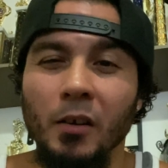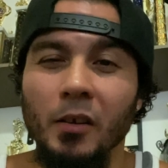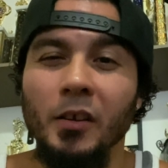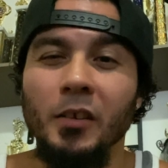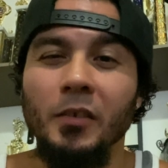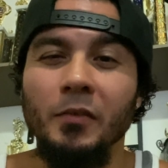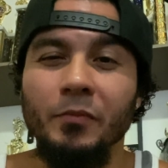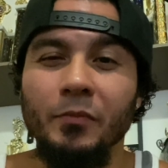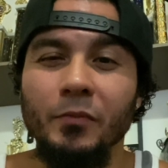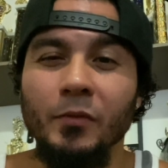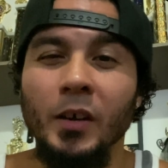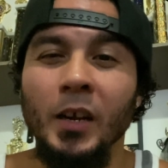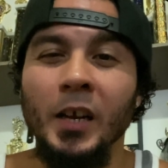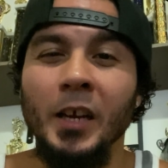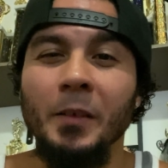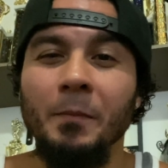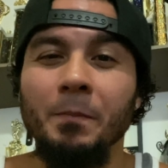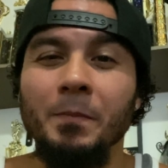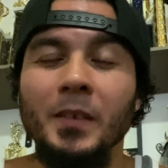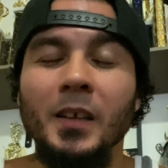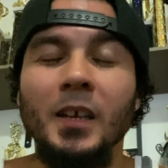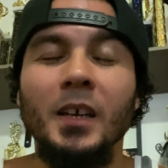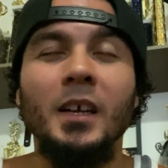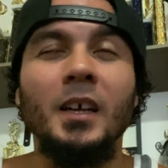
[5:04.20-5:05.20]
it, right?
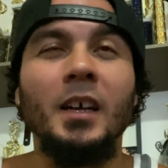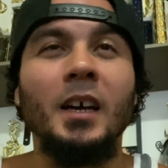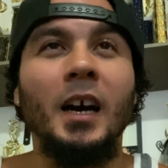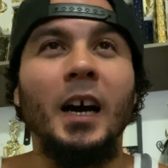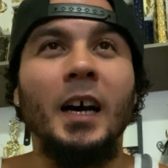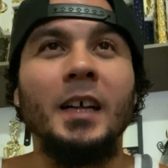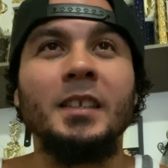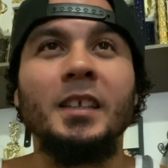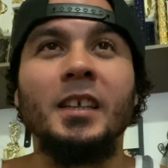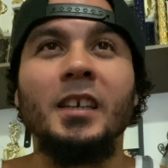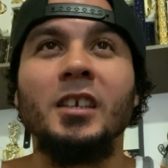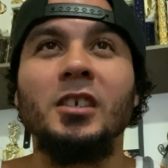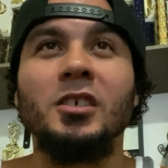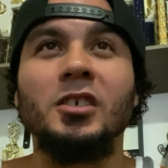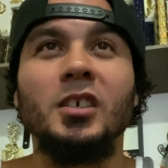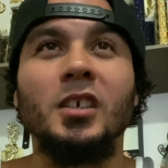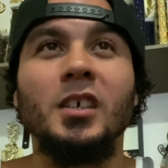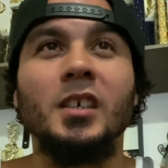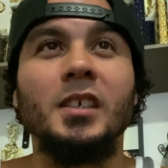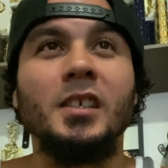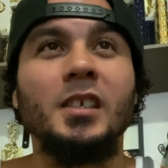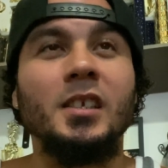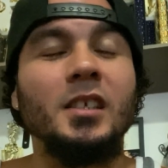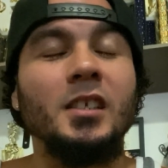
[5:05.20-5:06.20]
I didn't
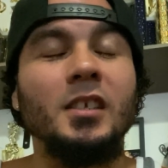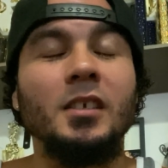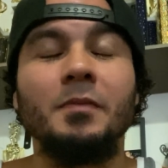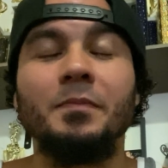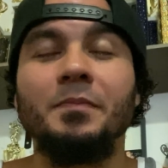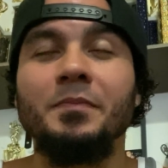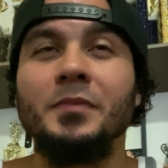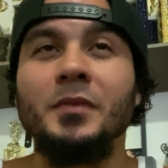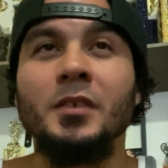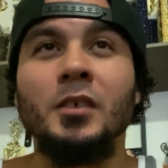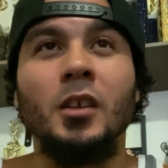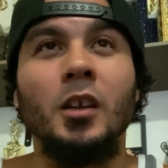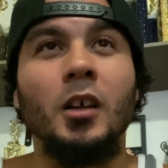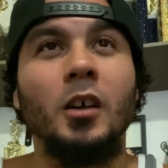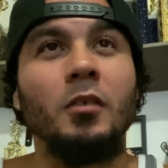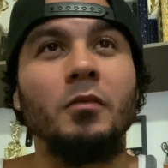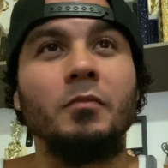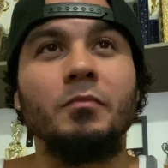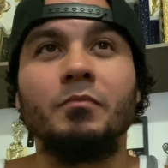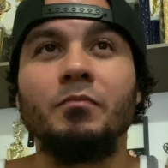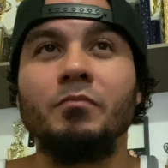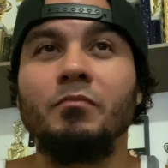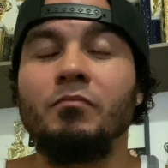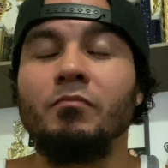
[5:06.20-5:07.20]
just,
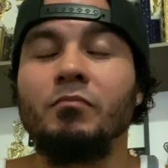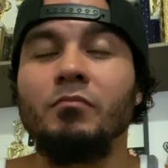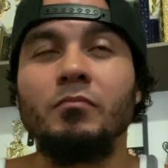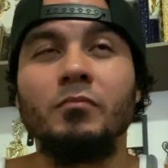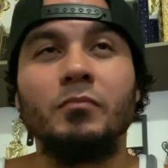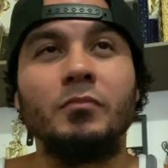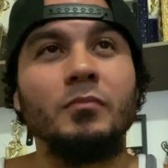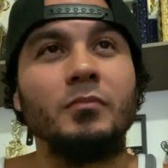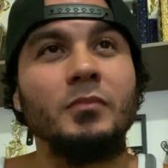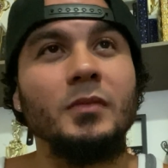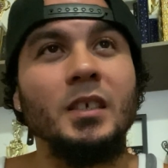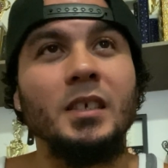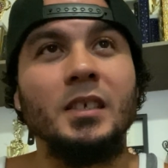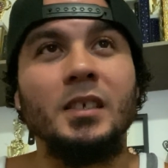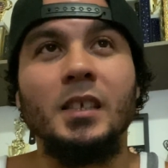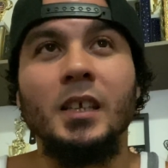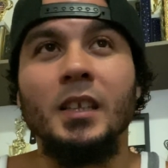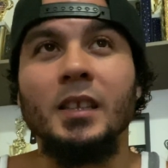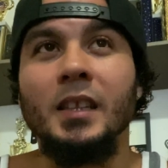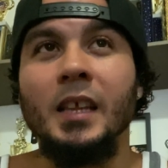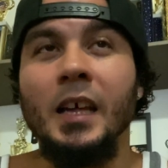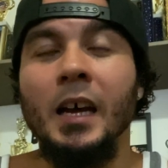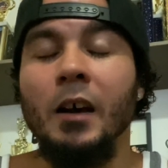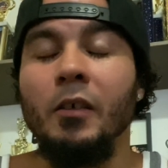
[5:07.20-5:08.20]

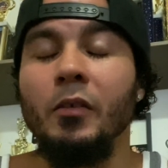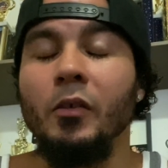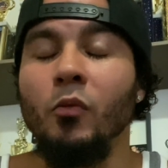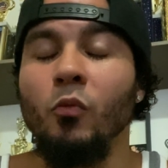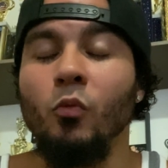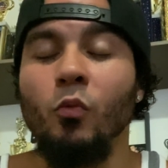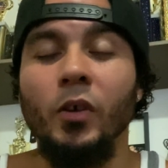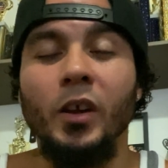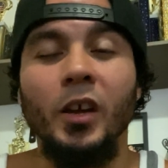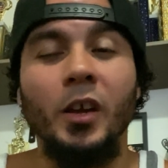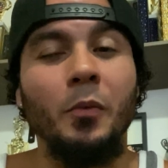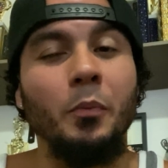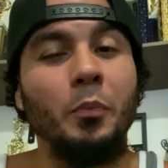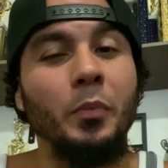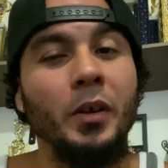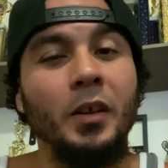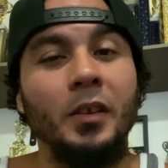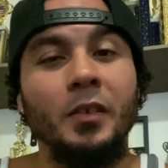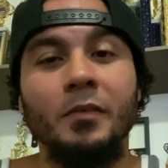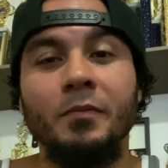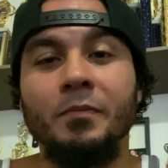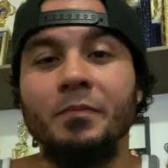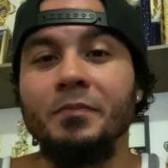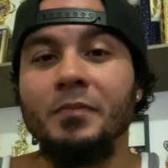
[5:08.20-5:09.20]
sit down and weep
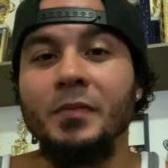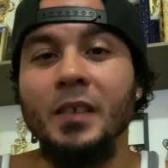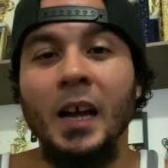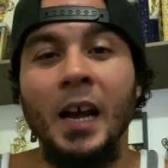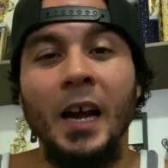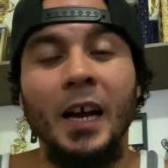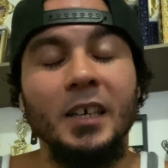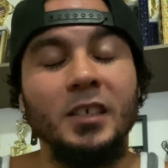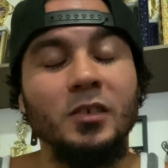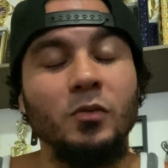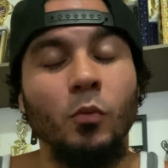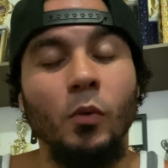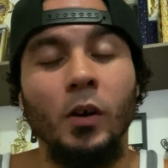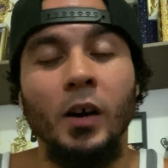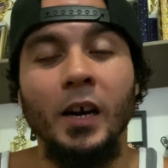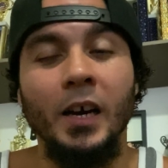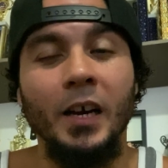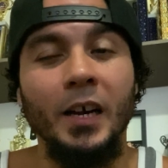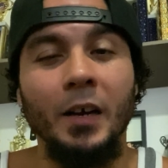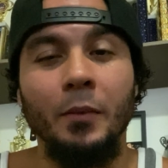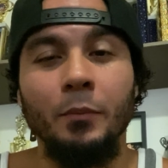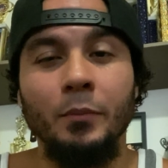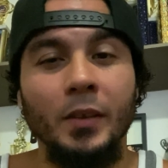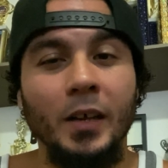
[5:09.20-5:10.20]
and ask
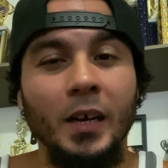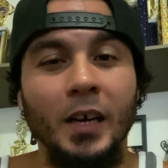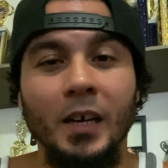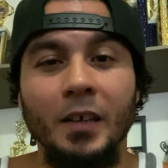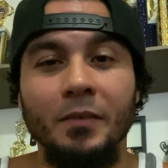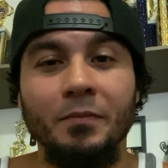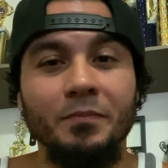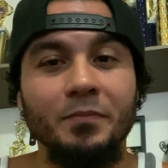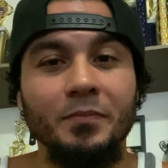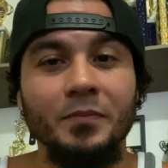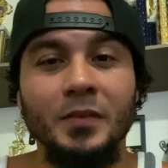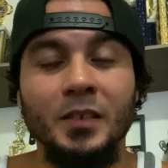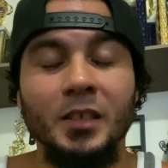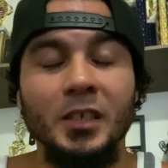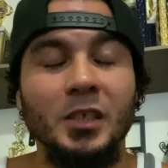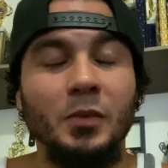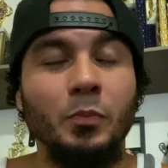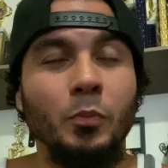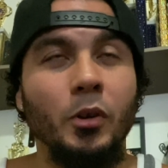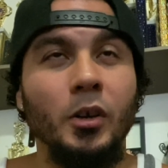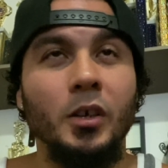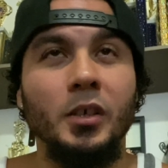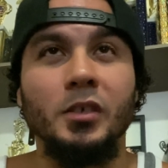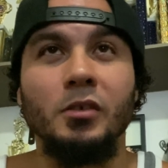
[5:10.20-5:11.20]
why I'm not this
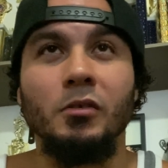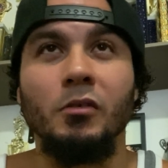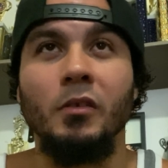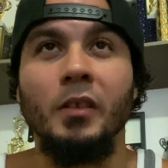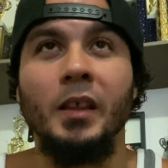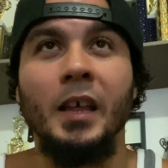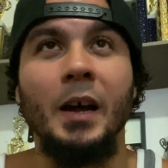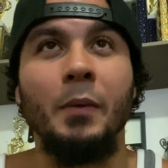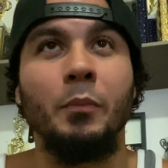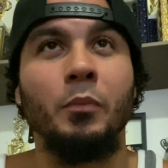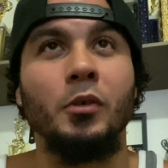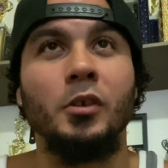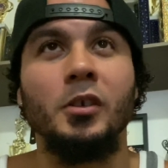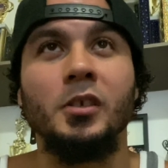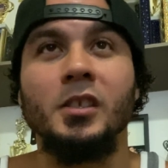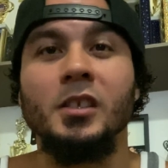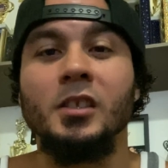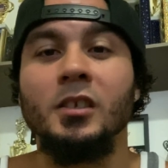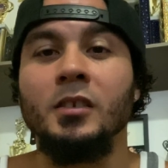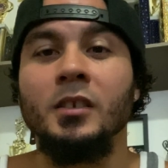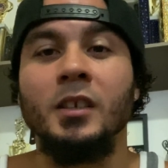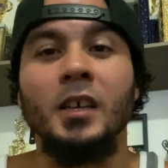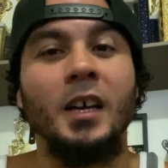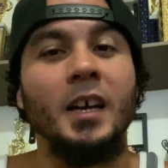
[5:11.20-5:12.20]
person or that
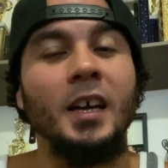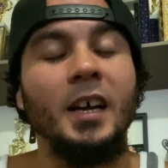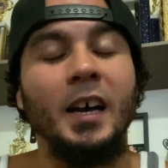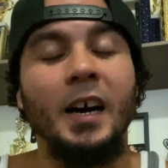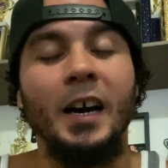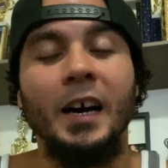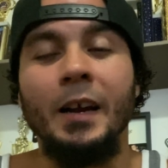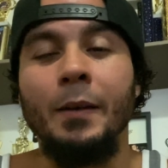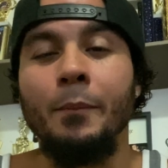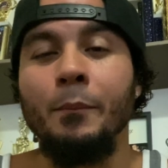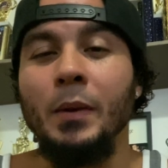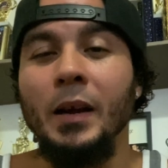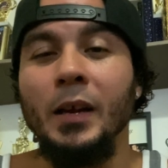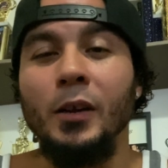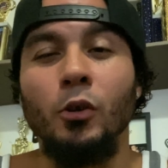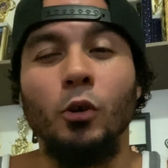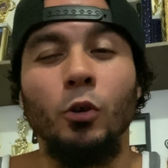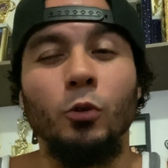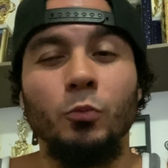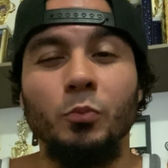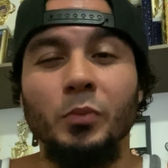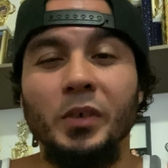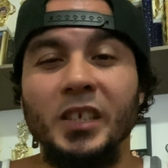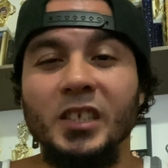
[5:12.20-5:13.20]
person. I am by
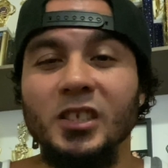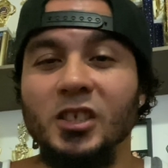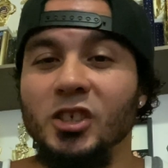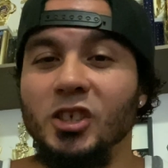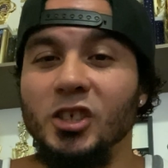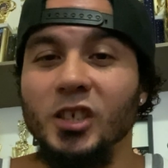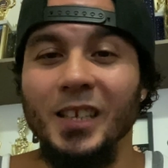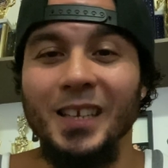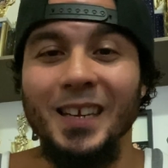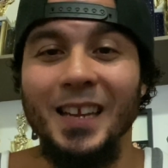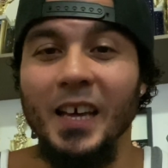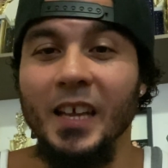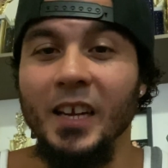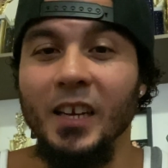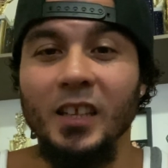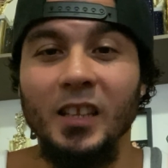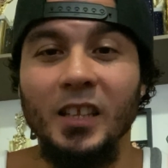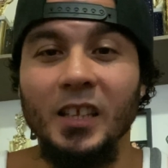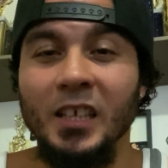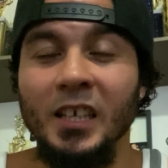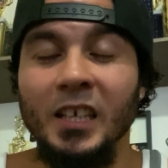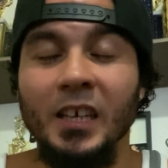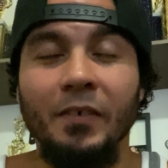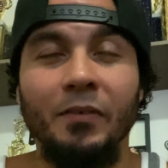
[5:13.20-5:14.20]
no means
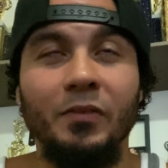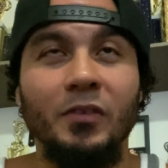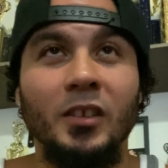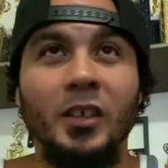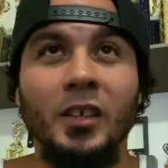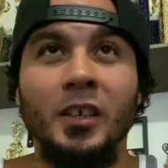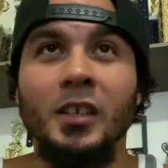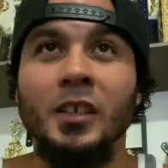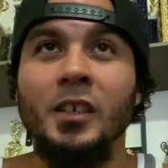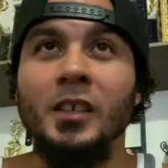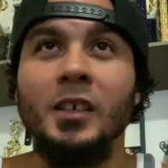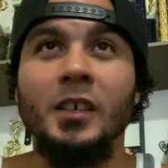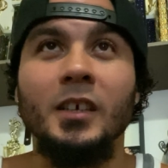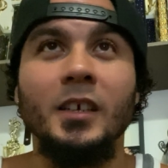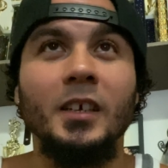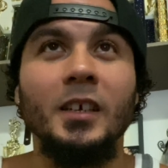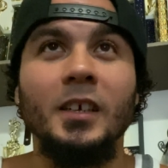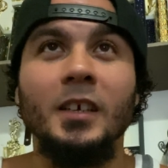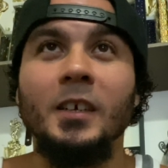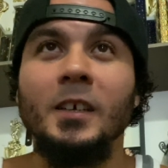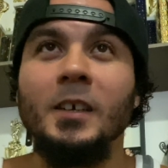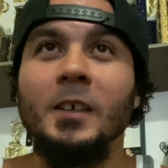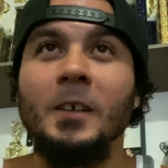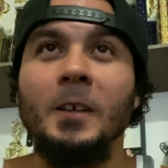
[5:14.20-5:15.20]
genetically gifted
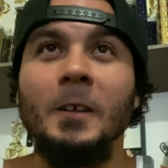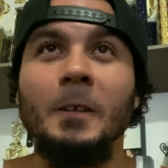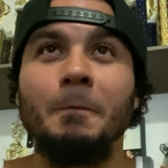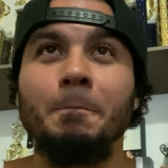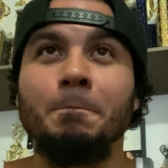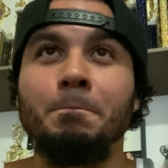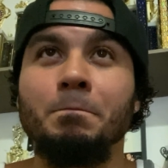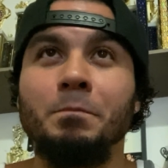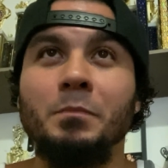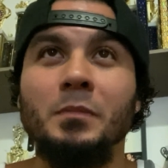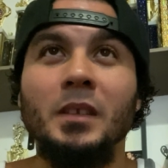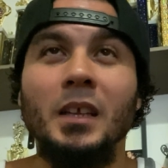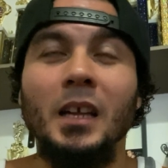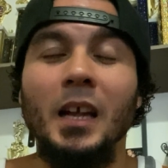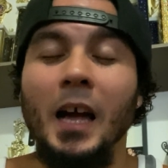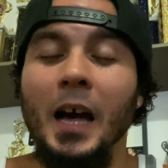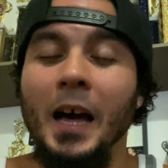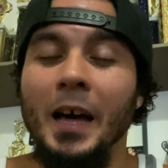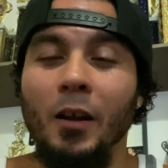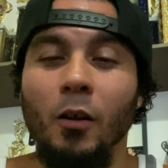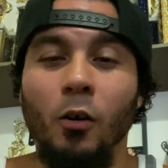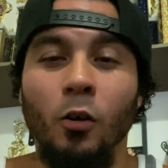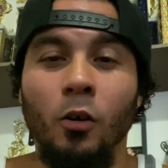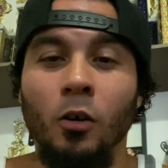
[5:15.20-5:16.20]

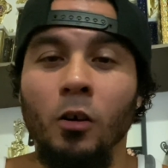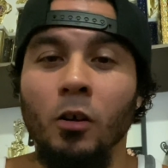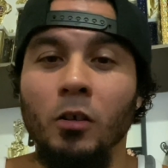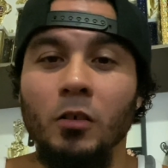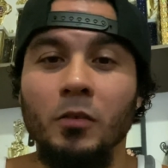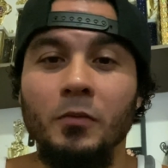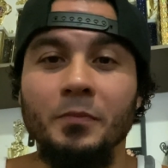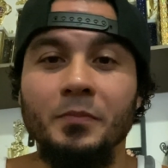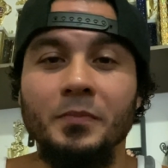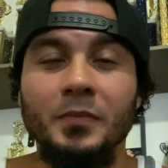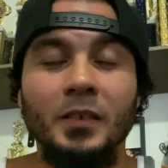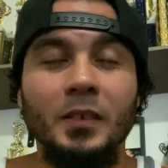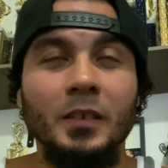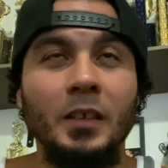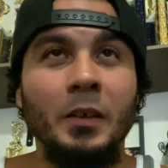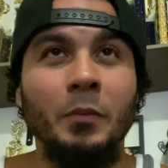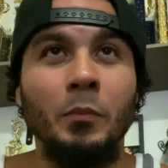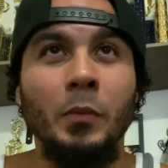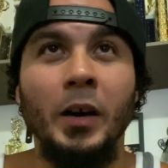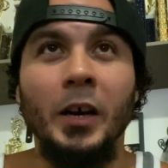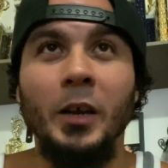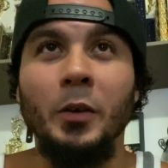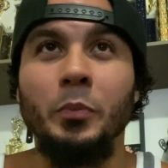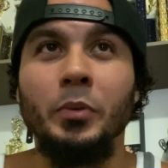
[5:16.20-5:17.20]
at all, in
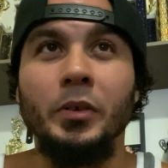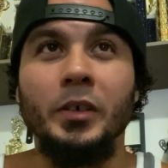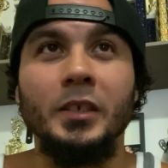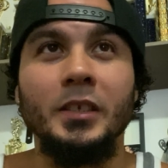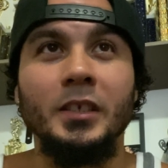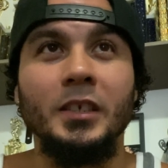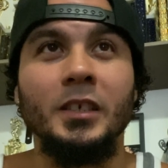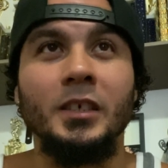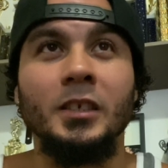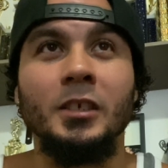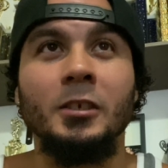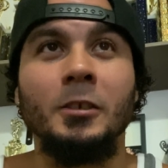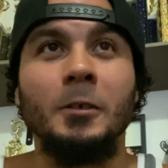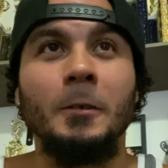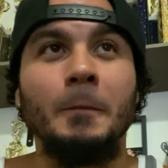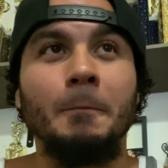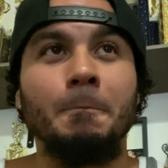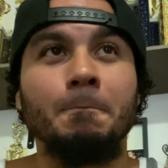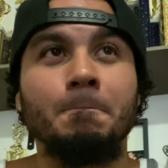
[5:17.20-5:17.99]
my opinion.